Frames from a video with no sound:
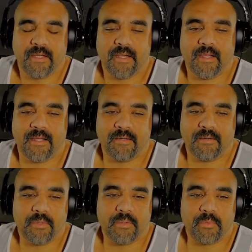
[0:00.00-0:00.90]

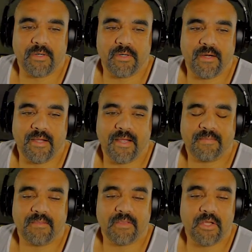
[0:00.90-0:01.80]
and we were
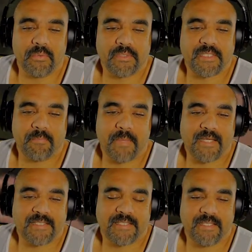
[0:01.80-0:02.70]
at the lowest
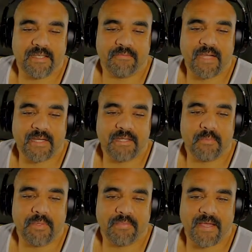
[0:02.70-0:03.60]
capacity of
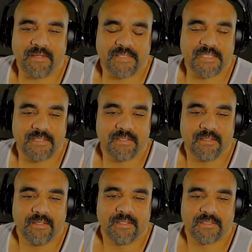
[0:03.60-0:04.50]
91,000.
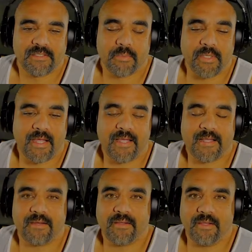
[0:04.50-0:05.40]
So we
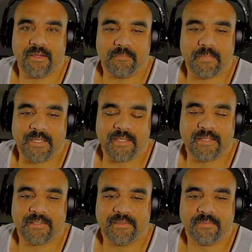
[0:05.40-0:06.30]
had a
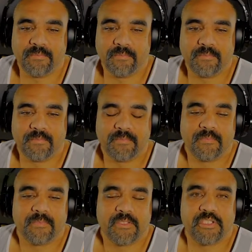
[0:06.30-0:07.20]
big
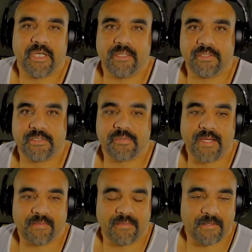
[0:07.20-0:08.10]
change
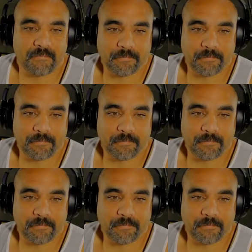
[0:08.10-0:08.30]
right there.